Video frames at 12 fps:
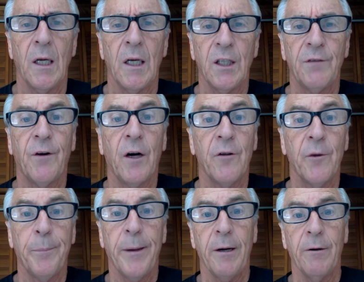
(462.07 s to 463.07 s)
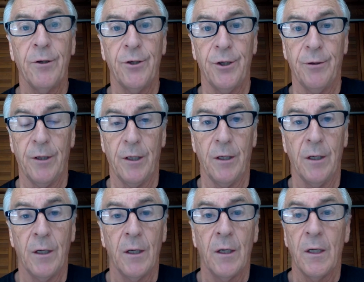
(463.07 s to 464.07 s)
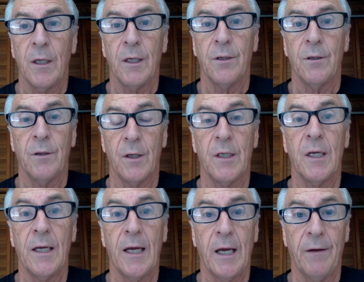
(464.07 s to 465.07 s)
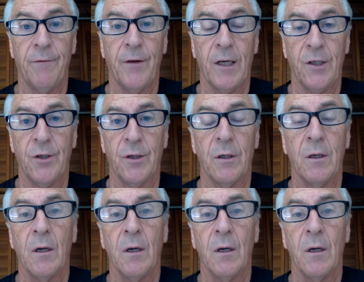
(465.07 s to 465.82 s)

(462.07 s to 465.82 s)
His father parachuted in the D-Day invasion.